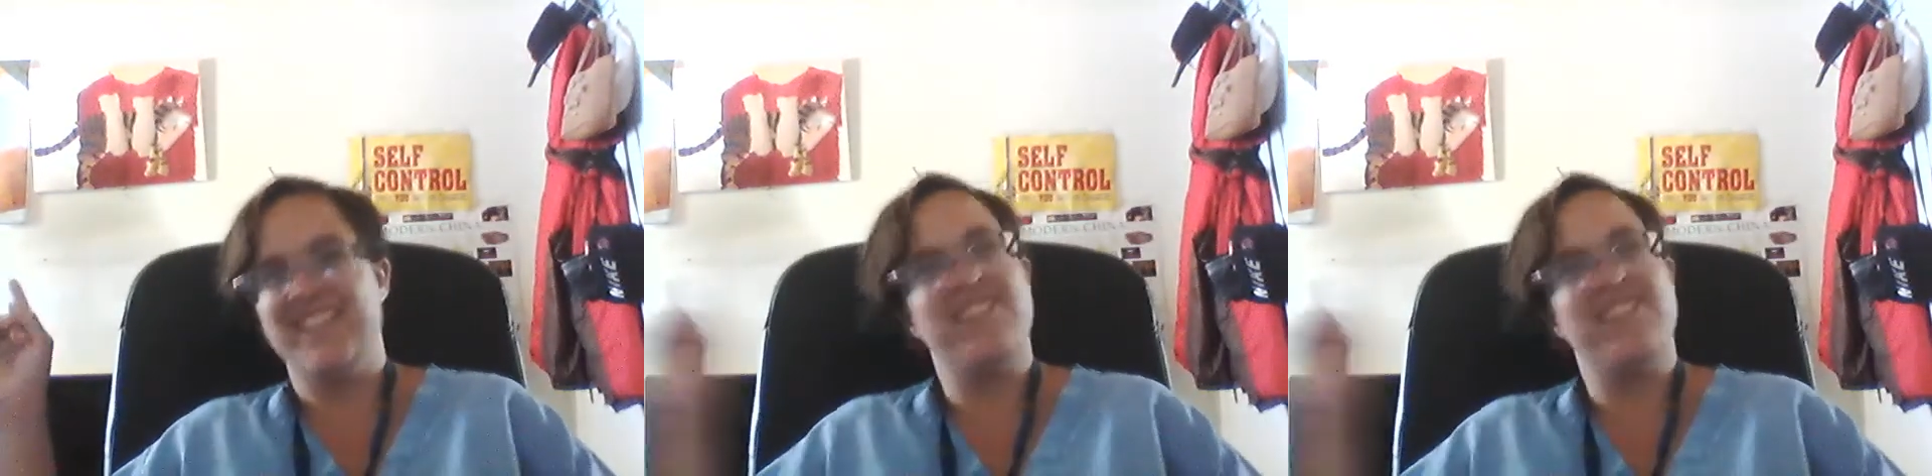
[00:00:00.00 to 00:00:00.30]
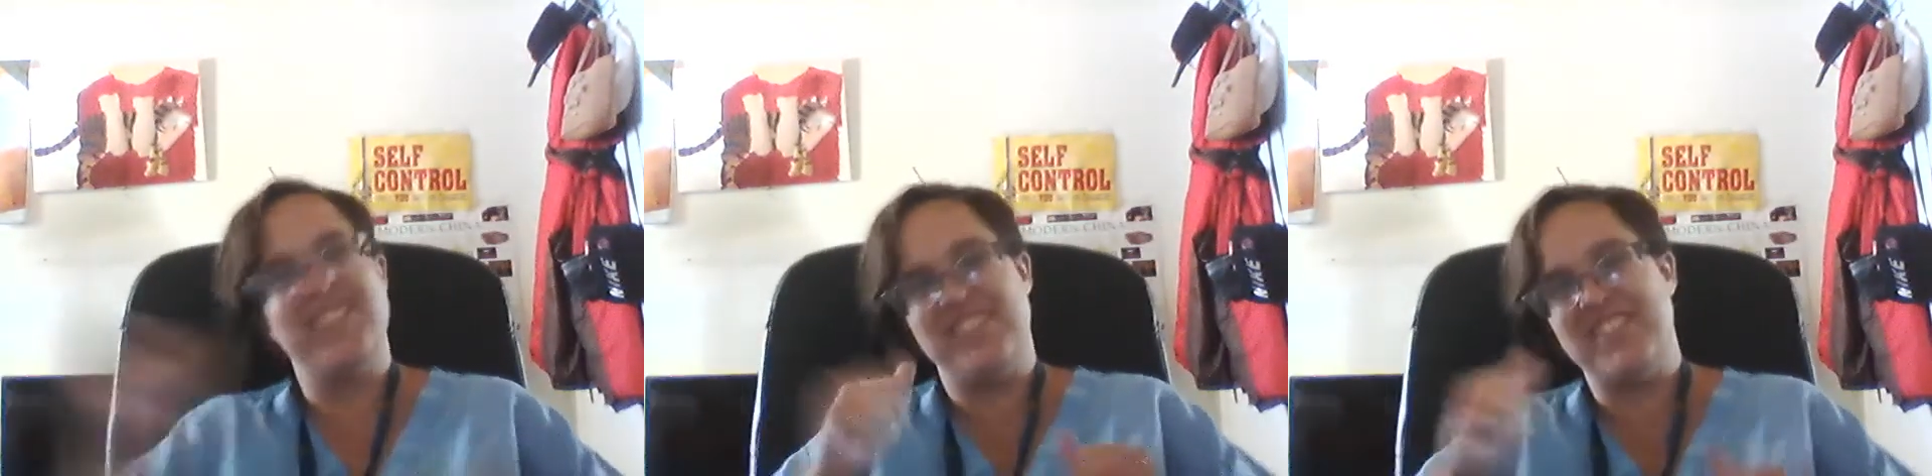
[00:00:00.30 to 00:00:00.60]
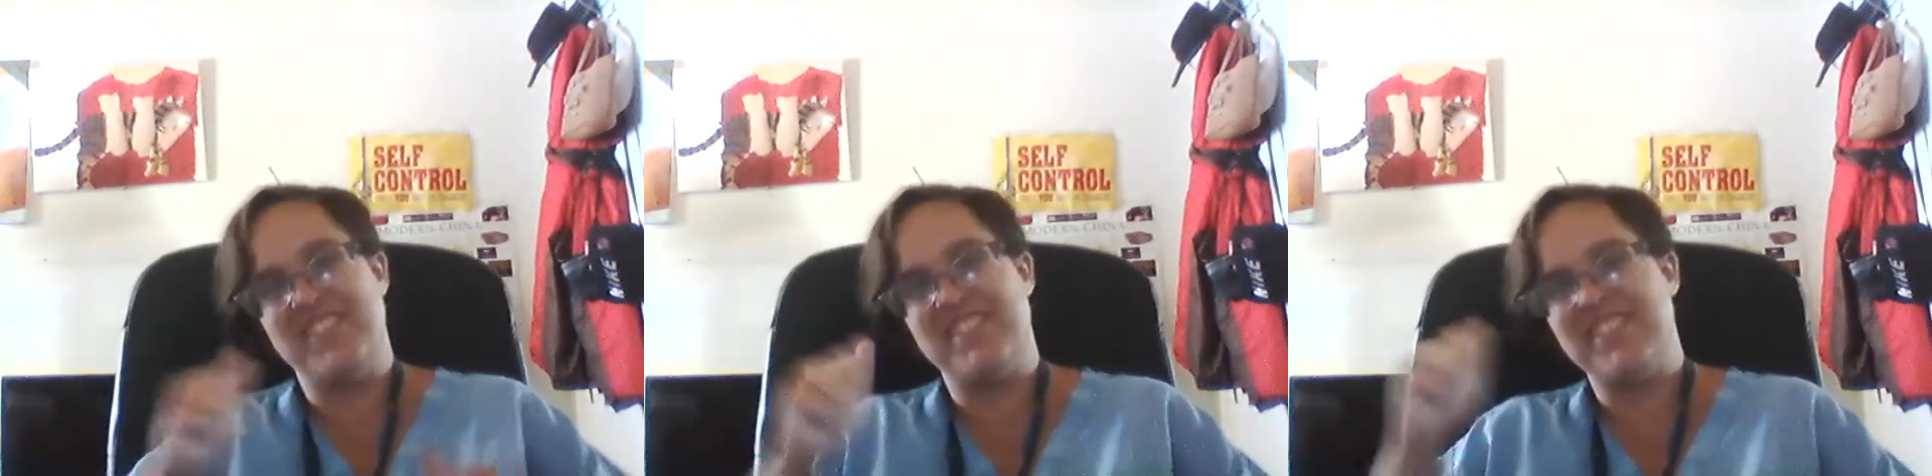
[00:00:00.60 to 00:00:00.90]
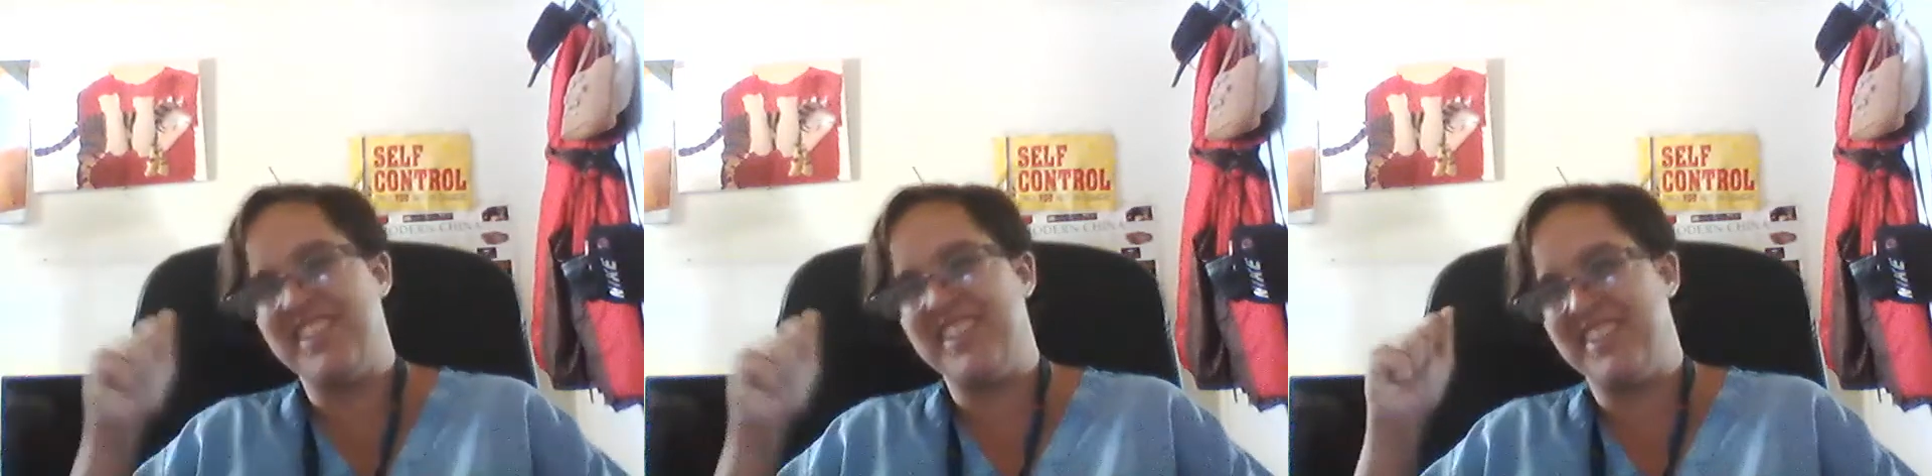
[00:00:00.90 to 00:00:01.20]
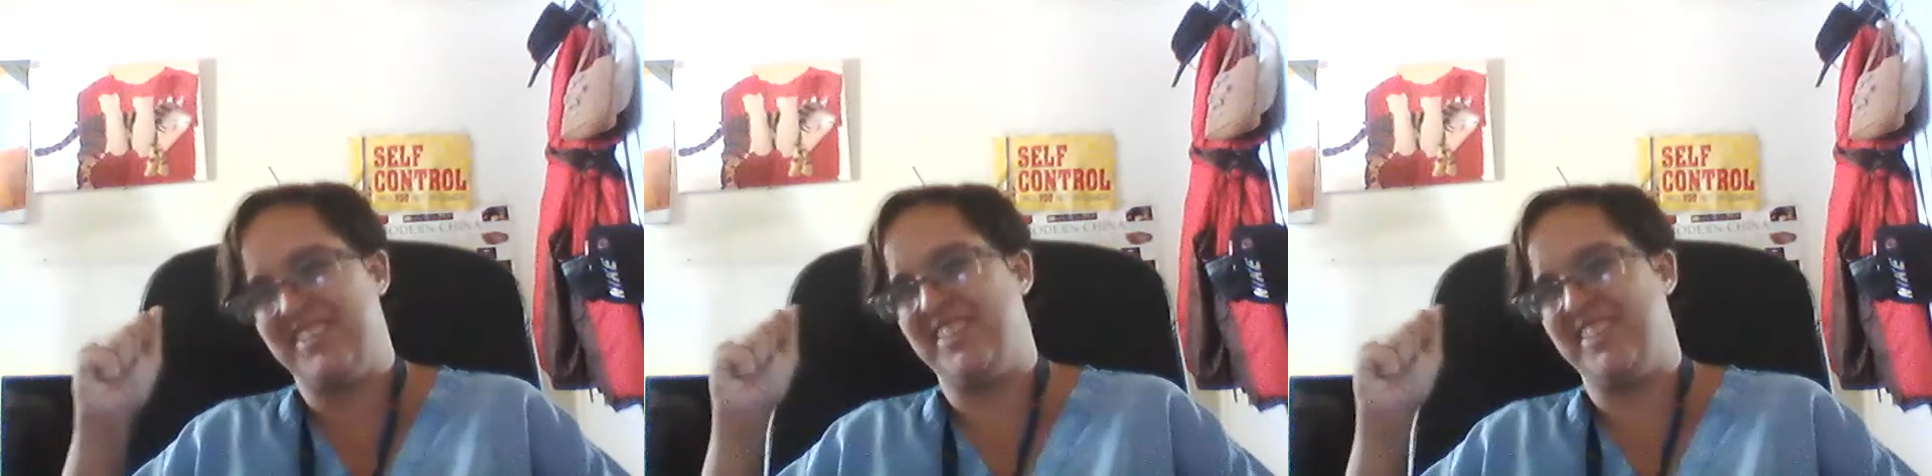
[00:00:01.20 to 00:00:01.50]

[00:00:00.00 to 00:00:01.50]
I want to be a real